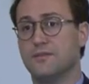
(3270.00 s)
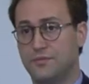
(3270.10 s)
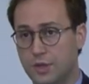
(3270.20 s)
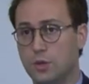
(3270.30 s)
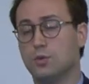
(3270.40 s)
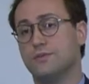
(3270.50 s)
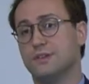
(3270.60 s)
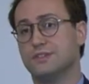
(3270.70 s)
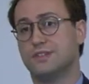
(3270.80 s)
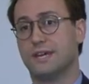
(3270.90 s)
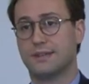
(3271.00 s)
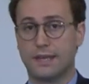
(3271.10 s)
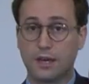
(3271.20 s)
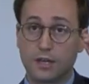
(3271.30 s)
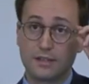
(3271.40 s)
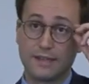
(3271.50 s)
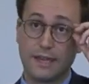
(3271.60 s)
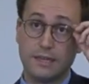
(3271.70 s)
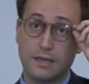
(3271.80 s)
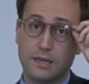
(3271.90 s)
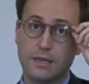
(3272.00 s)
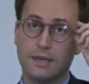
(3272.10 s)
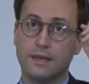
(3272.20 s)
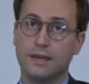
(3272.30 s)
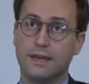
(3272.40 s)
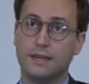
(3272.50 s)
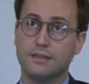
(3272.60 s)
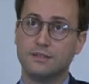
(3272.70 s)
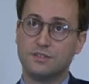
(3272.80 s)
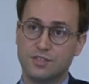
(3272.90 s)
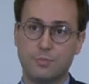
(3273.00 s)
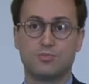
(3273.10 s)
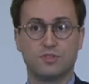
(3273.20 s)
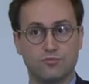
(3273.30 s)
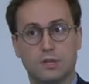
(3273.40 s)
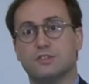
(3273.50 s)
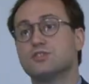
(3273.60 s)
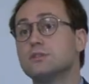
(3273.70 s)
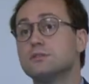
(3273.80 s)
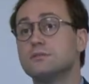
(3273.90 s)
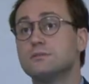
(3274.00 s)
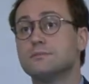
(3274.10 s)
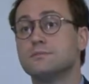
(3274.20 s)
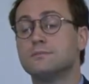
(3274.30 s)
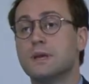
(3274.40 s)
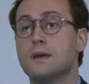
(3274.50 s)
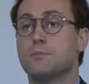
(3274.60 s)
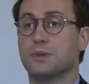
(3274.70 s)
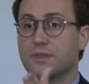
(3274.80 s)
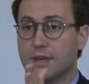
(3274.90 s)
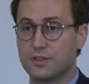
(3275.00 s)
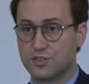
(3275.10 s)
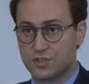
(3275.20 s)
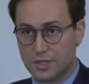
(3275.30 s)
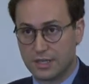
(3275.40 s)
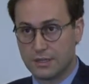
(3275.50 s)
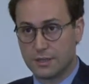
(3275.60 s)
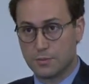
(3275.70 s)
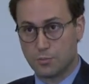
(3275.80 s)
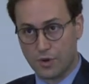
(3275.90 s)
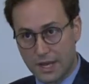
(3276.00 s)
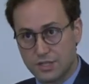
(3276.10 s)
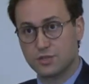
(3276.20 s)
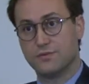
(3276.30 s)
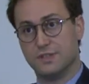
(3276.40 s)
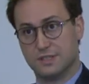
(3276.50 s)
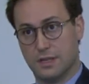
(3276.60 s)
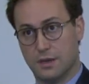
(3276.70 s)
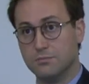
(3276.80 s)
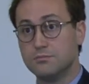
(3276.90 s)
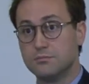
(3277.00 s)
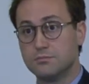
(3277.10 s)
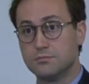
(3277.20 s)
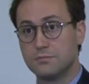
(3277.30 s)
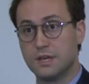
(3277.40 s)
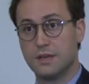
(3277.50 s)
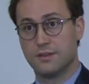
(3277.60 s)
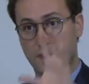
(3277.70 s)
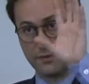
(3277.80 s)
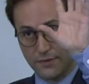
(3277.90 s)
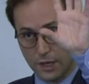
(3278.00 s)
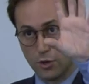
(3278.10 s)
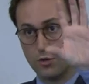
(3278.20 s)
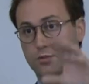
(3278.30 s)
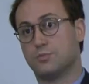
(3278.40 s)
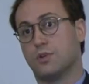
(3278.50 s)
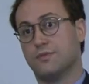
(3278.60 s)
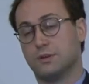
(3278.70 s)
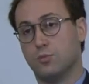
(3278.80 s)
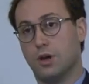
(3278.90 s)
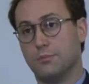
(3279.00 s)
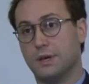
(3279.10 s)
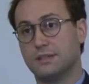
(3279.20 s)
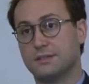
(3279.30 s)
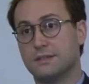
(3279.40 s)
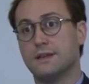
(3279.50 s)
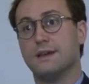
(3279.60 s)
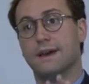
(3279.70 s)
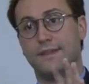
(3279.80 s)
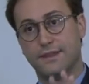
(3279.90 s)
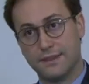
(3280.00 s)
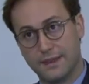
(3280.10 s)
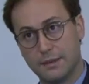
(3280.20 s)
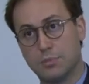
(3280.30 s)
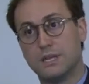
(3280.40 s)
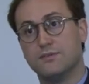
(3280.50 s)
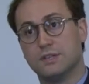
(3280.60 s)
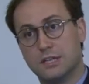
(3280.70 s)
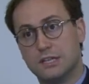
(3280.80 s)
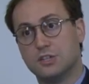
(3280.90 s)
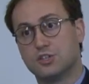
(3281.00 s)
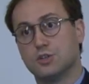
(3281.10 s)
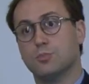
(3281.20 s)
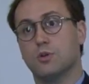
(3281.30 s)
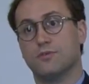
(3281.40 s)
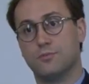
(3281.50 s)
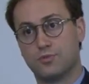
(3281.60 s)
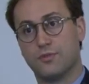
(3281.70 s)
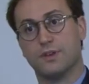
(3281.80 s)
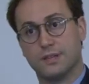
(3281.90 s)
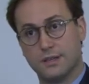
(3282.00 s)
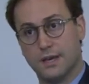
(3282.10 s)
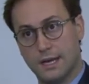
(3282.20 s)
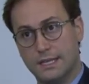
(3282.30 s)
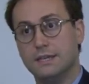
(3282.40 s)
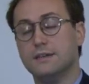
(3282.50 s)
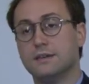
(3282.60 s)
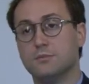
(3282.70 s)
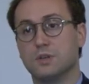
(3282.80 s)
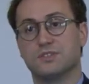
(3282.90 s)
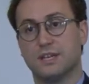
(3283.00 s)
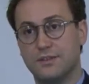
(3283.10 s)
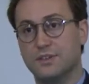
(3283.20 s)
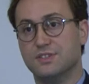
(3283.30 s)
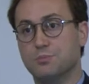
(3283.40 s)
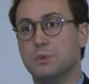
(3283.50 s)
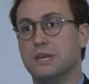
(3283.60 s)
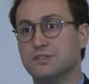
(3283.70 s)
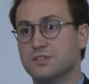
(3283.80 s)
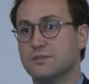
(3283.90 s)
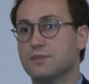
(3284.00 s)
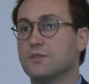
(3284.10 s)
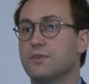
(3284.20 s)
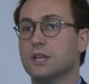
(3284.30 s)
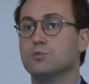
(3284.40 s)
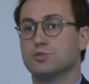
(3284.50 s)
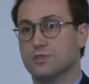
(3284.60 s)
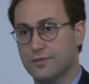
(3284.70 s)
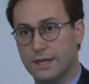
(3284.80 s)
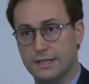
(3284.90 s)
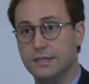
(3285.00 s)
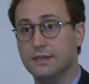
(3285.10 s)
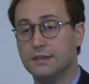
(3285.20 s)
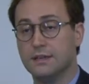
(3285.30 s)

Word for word: view is that they are not a a separate religion, but they are just a branch of Islam. They follow Prophet Muhammad, and then they believe in the leadership of Prophet Ali, because Alevism means the, the followers of Ali.